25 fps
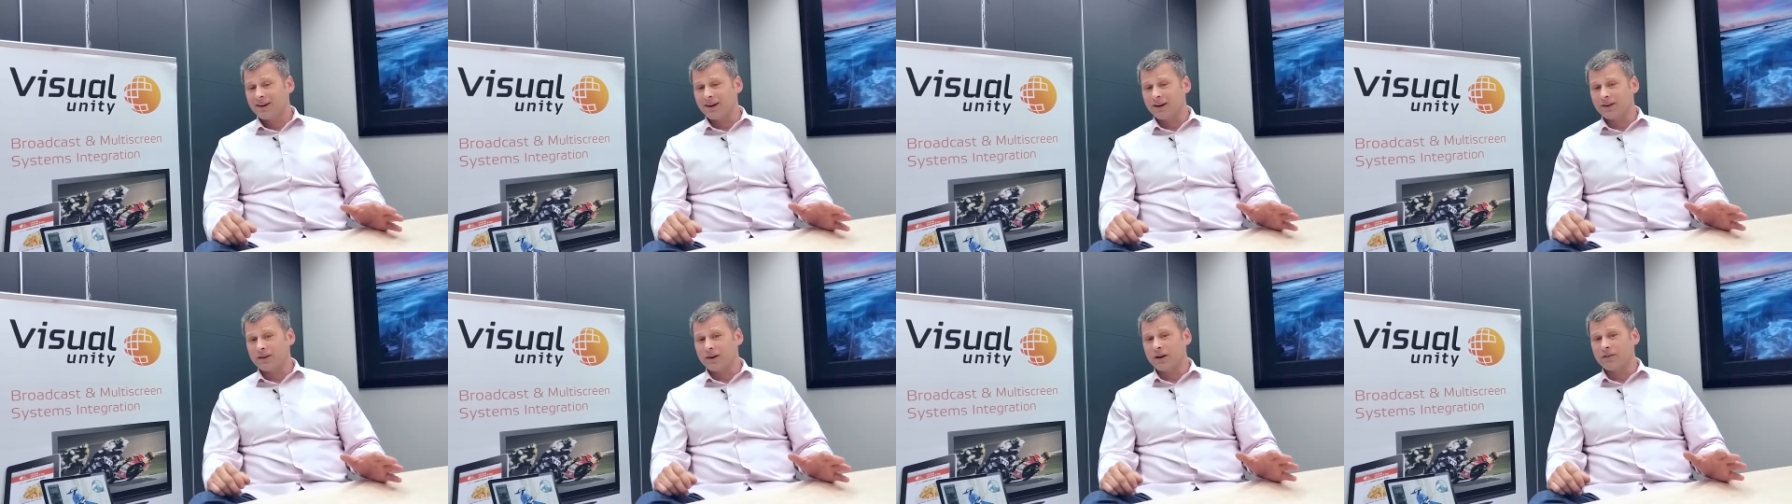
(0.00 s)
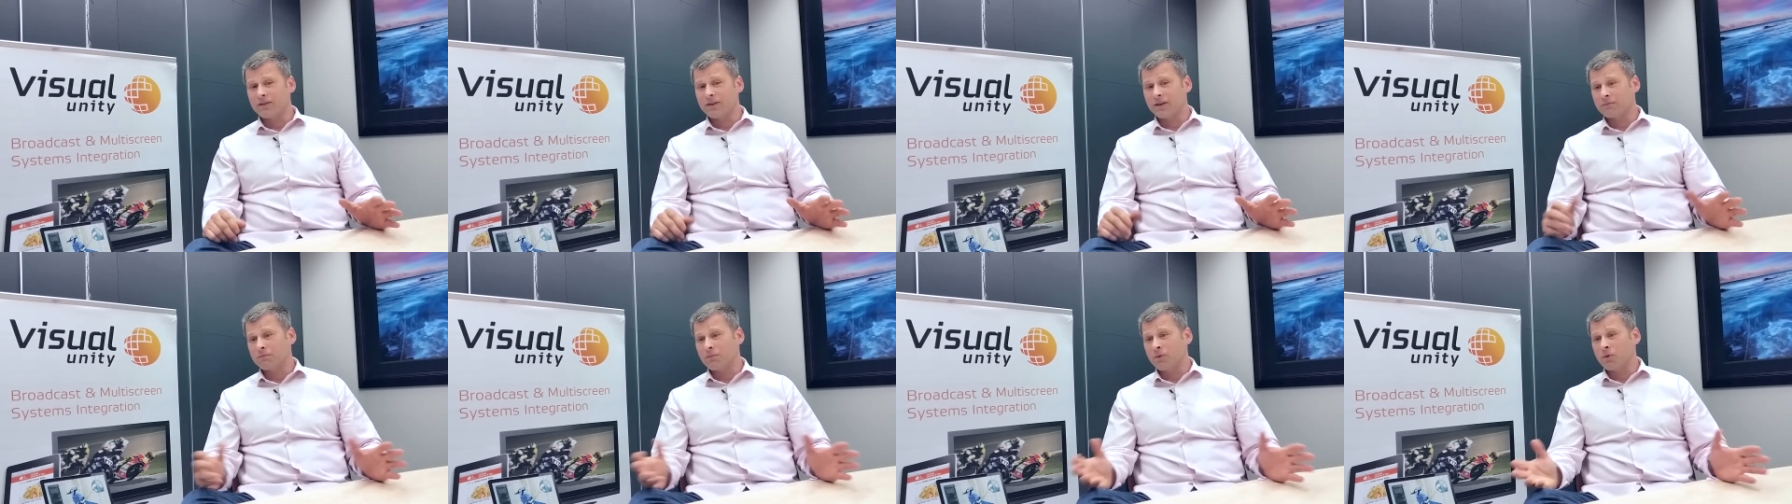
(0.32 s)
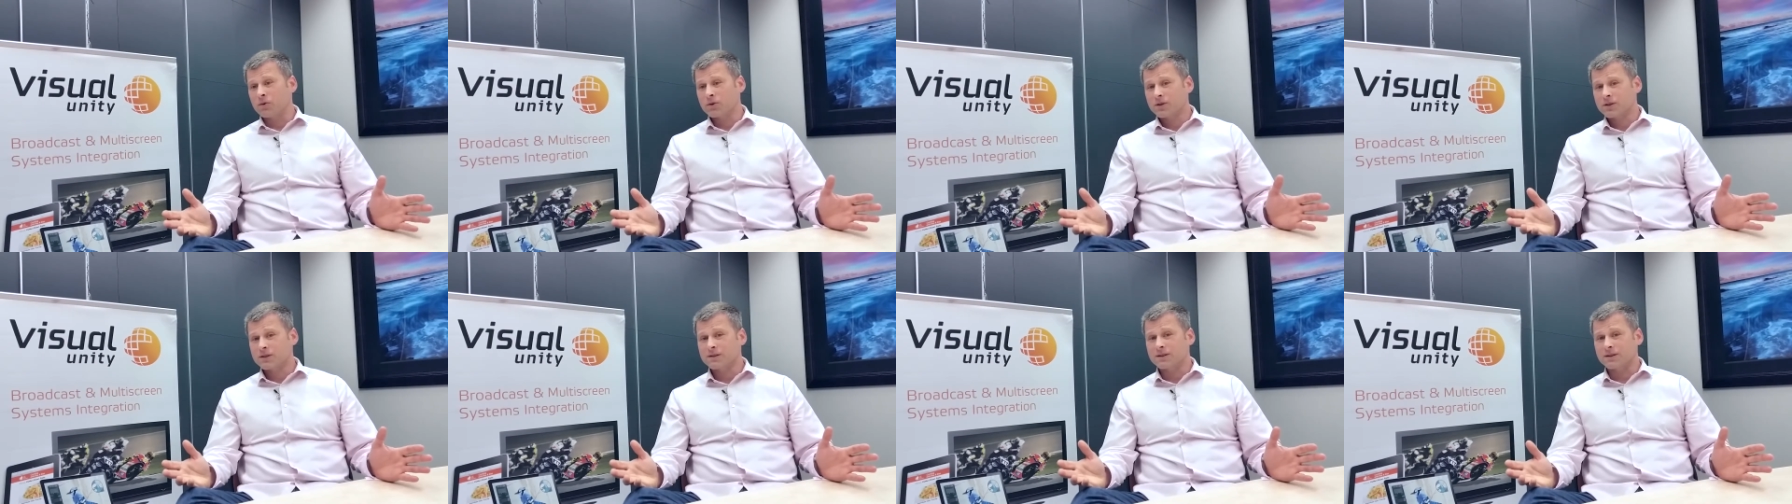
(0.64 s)
Yeah. I think
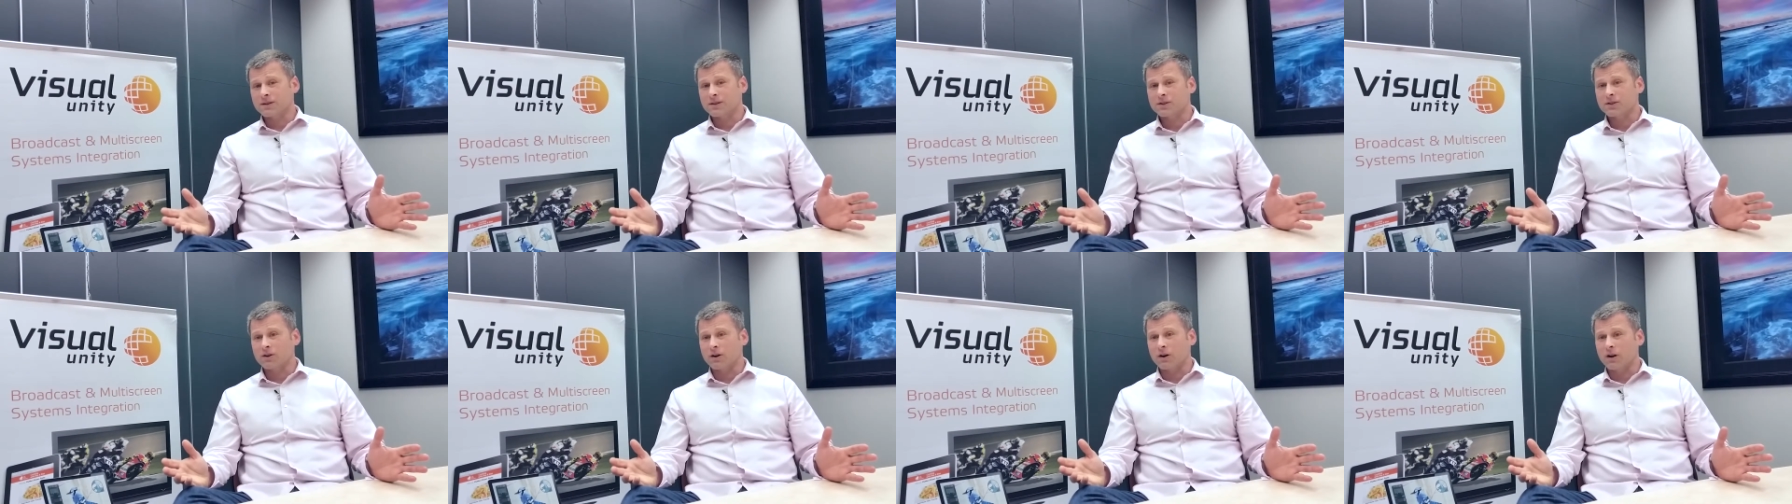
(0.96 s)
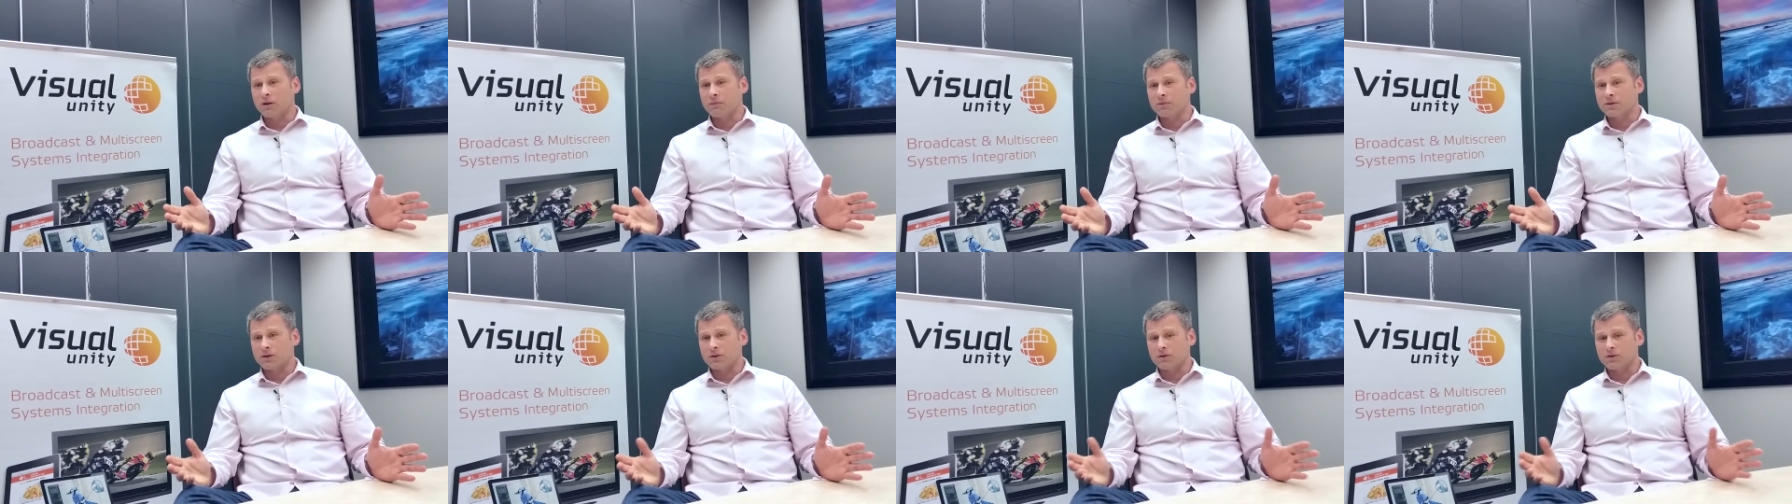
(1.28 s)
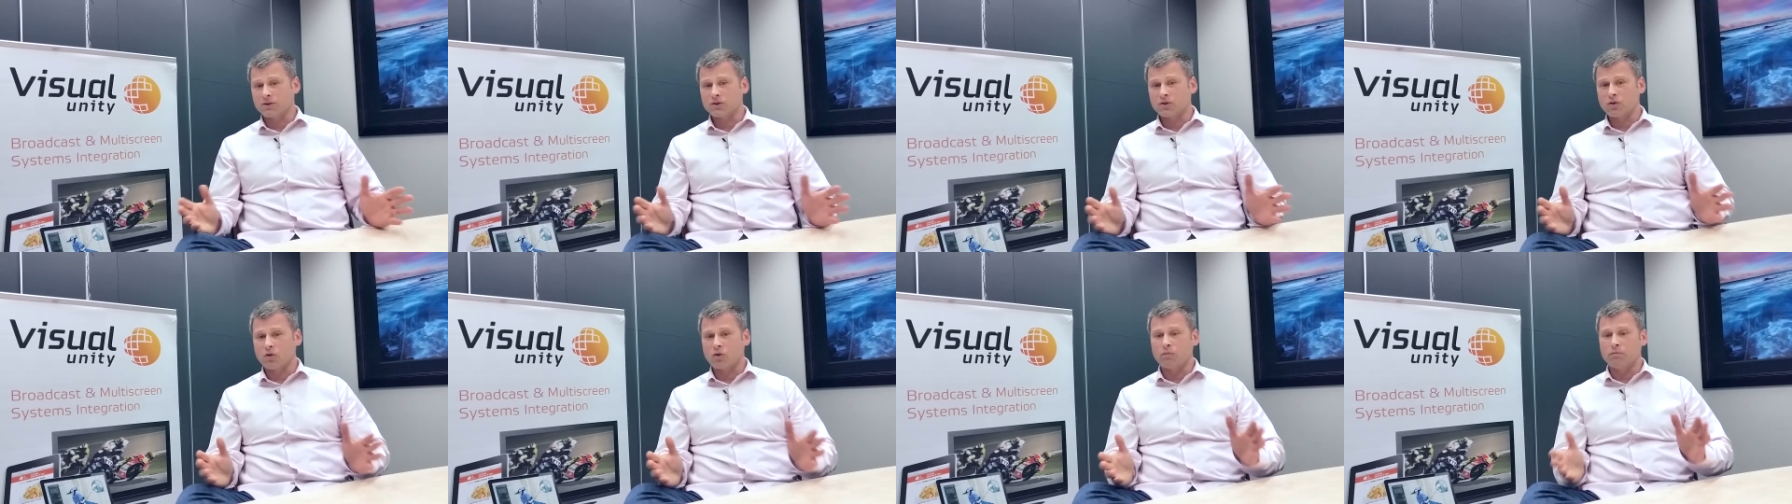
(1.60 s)
most startups
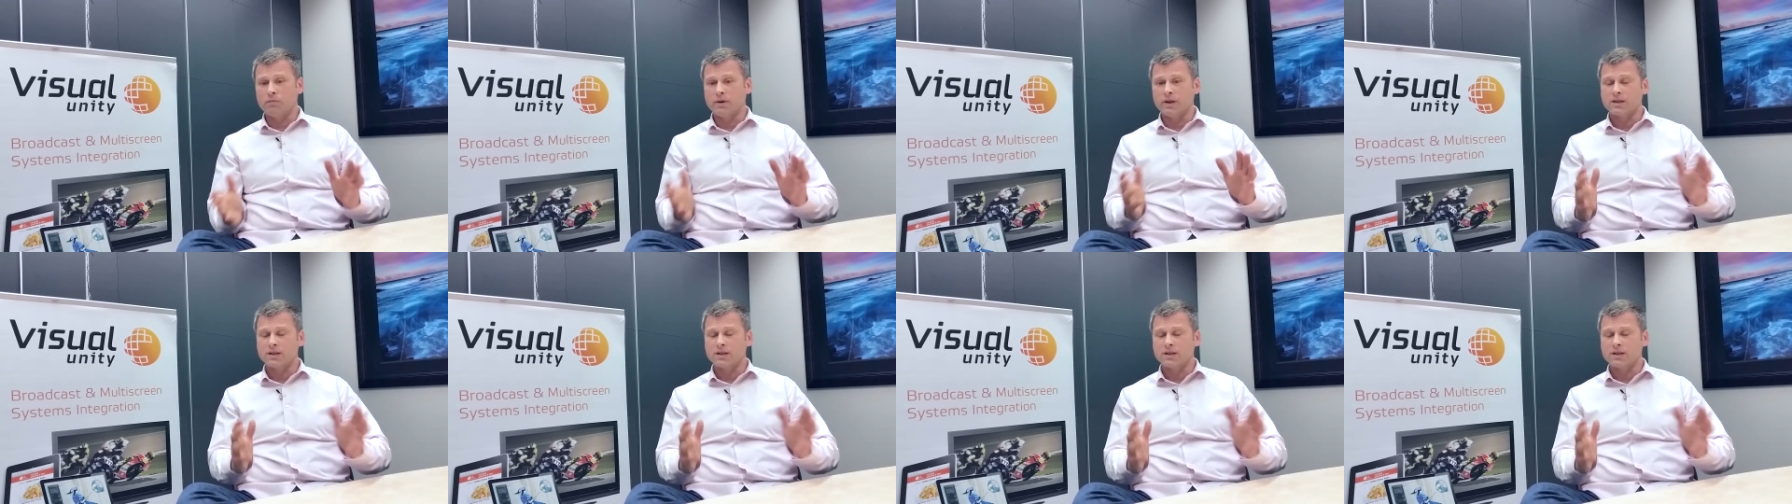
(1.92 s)
are so